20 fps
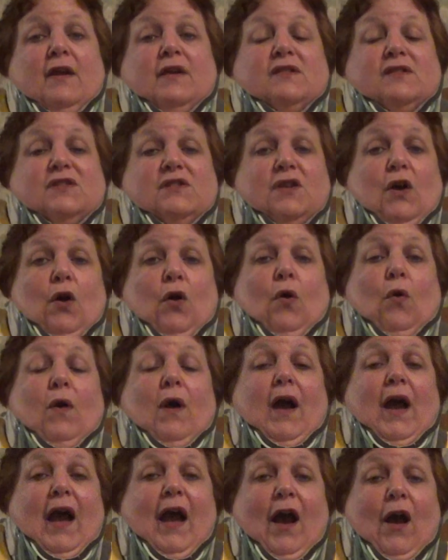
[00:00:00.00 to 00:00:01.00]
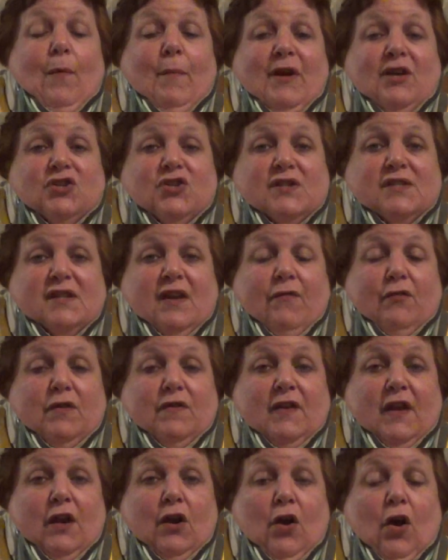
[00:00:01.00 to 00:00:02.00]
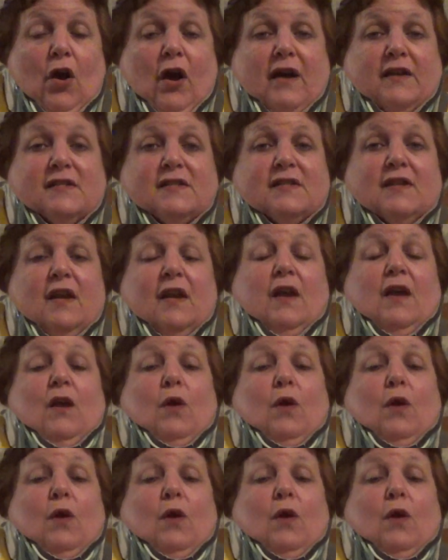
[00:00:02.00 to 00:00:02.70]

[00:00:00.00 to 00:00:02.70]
So how much does everything cost?